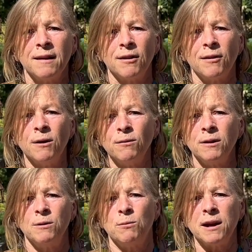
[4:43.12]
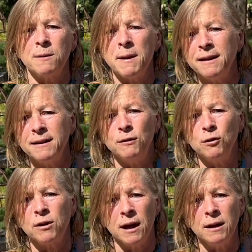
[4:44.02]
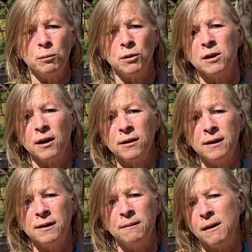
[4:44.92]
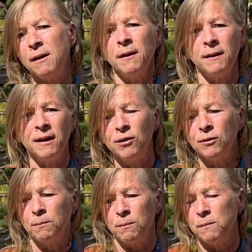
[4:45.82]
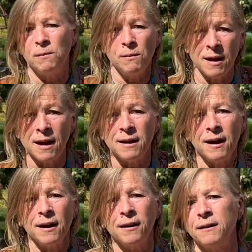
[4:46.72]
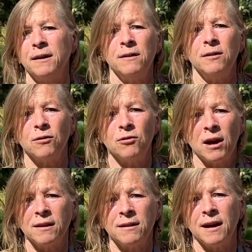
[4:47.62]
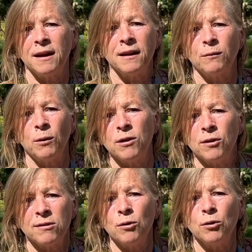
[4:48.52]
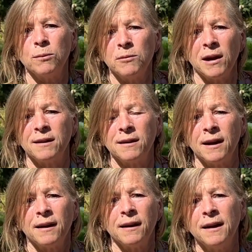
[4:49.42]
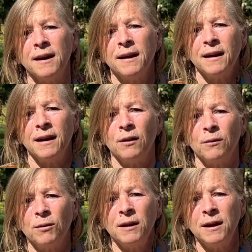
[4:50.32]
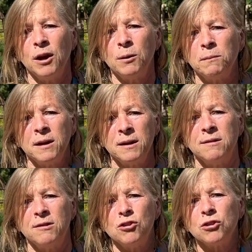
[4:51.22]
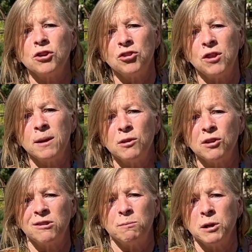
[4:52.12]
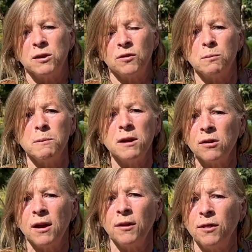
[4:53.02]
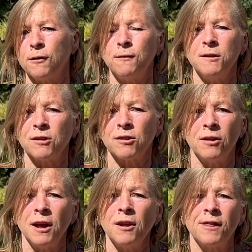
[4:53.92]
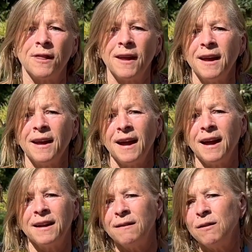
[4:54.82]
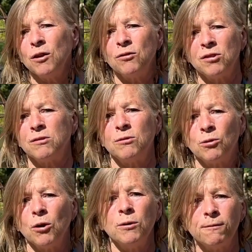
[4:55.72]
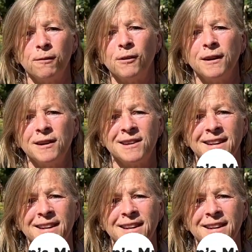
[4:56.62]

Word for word: So I really recommend if you can put a garden uh, in your daycare and your childcare, whether it's a home childcare. It'll really help kids nourish them, their spirit, their mental health, their physical health, and they'll just grow and flourish.